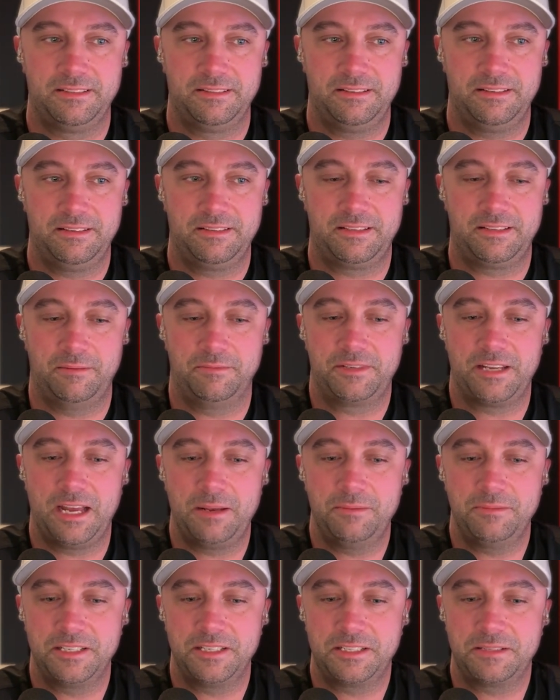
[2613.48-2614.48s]

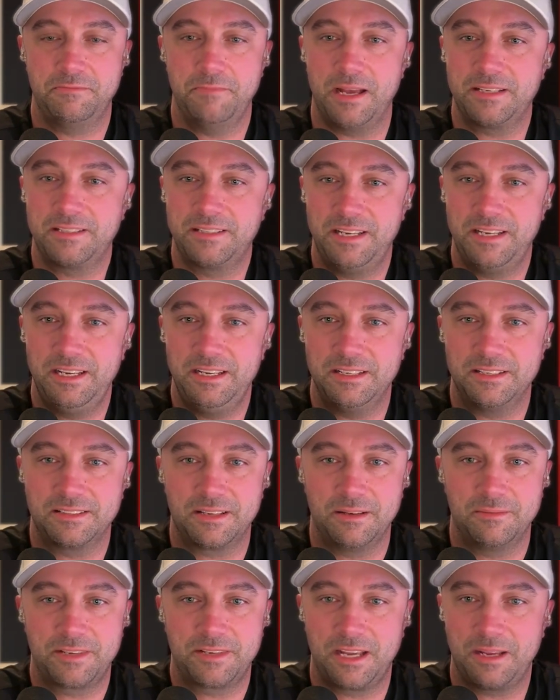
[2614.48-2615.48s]
sometimes it's messy, and
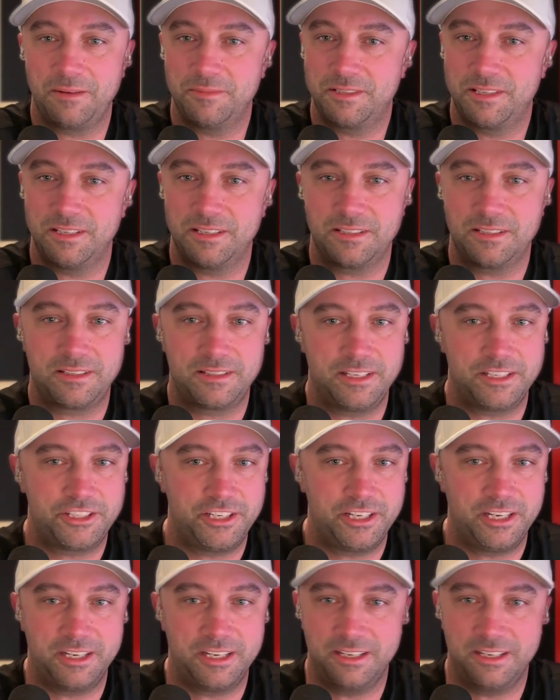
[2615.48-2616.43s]
sometimes the stitching